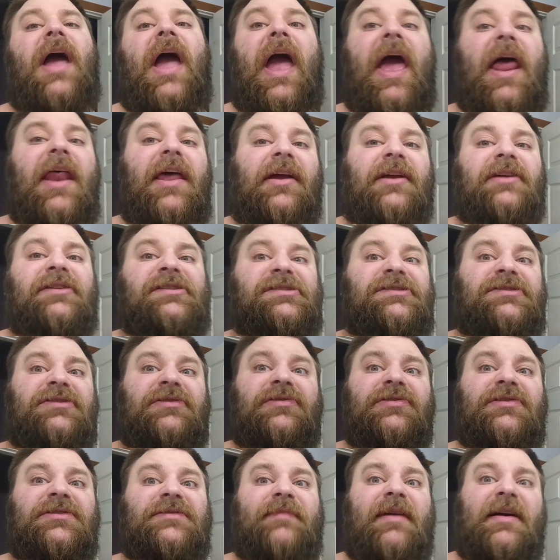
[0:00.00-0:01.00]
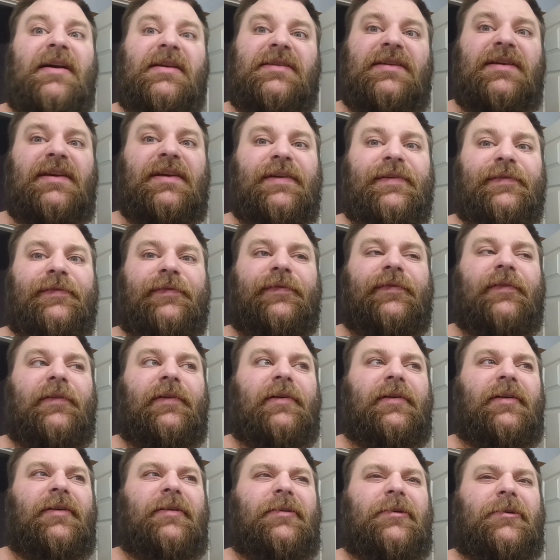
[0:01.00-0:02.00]
and it concerns my teeth.
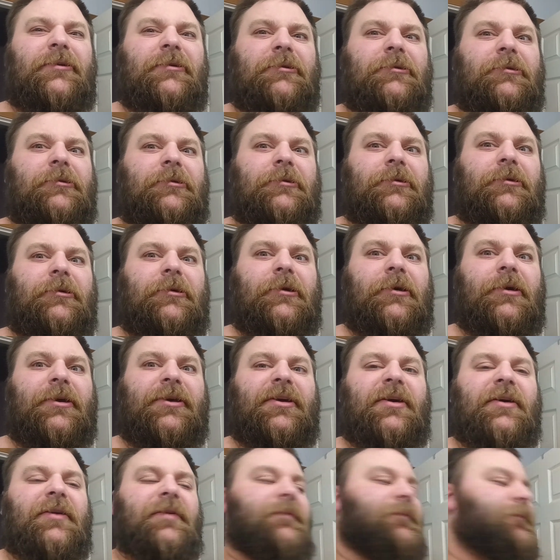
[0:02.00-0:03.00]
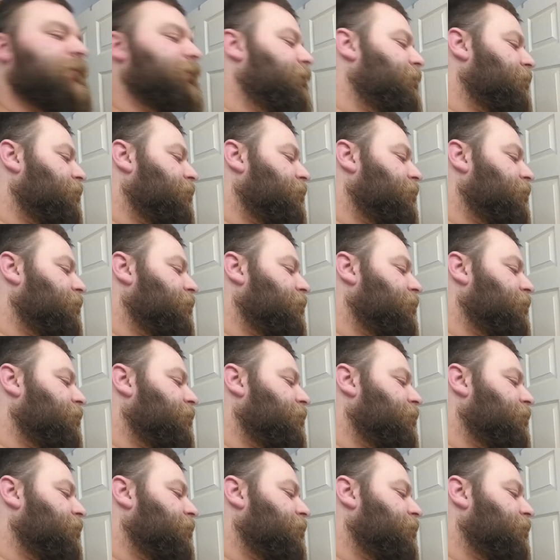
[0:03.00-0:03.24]
Again.